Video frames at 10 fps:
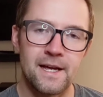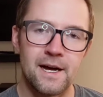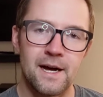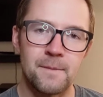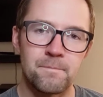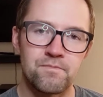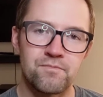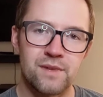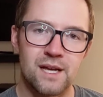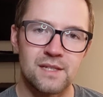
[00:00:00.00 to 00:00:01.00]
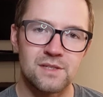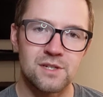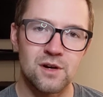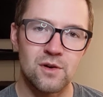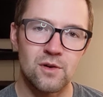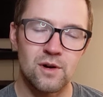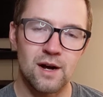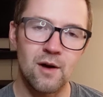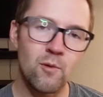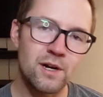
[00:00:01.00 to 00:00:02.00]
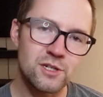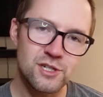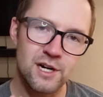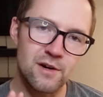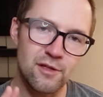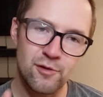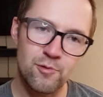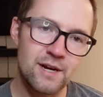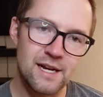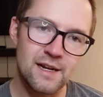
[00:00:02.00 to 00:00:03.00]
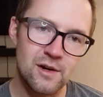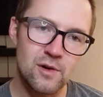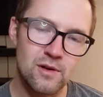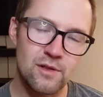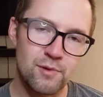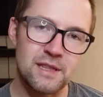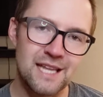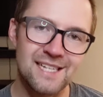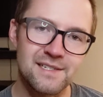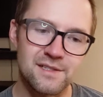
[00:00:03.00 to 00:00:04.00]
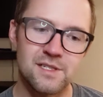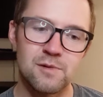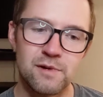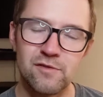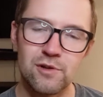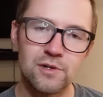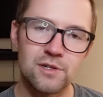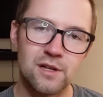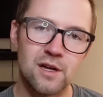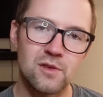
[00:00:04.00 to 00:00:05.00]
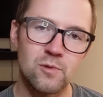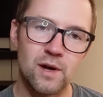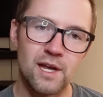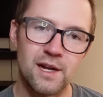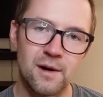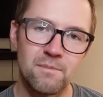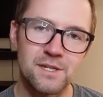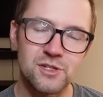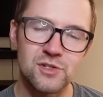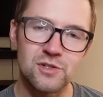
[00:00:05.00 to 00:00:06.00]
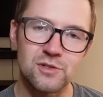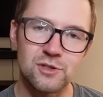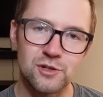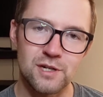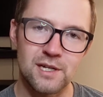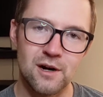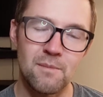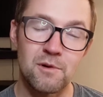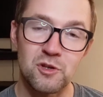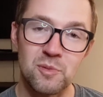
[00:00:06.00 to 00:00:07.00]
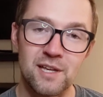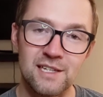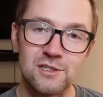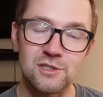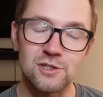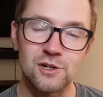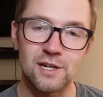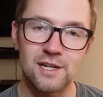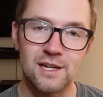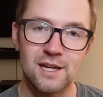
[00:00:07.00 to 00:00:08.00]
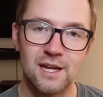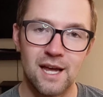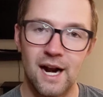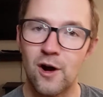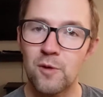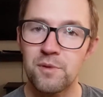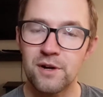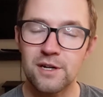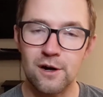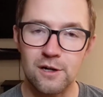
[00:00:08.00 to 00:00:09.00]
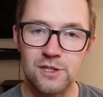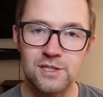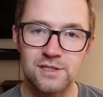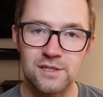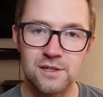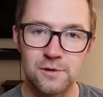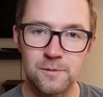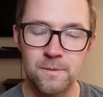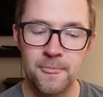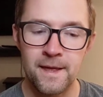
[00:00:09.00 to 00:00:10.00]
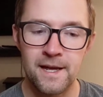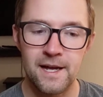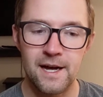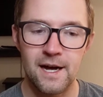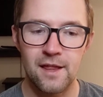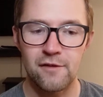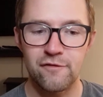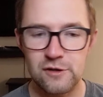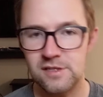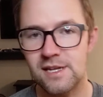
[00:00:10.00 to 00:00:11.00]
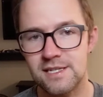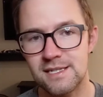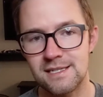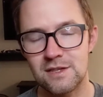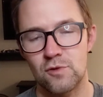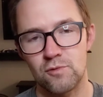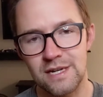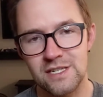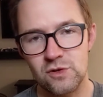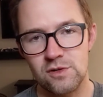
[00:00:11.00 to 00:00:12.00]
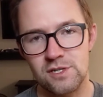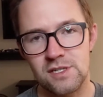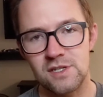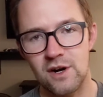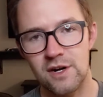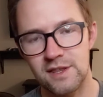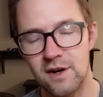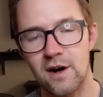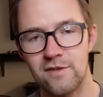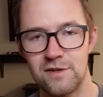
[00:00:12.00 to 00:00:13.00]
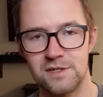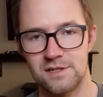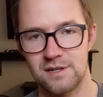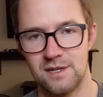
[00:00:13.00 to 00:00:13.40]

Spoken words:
And so I want to share three lessons that we've learned along the way in our missional journey and our multiplication journey, and I hope they're encouraging to you. The first lesson is that the resources are in the harvest.